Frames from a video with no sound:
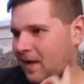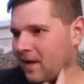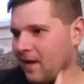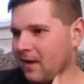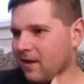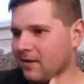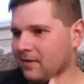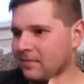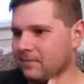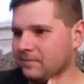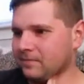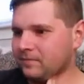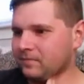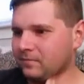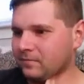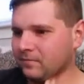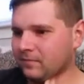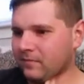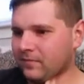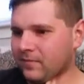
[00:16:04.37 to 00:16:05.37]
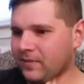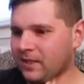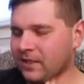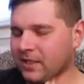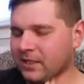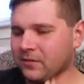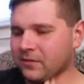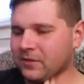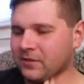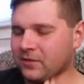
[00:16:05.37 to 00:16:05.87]

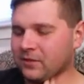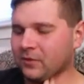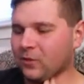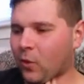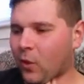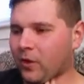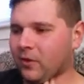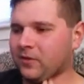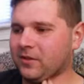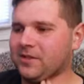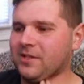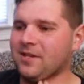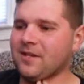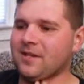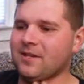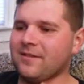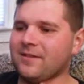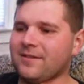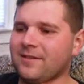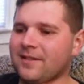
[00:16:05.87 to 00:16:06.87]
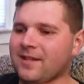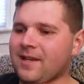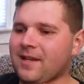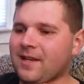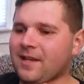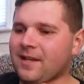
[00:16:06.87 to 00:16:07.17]
Because of his loyalty and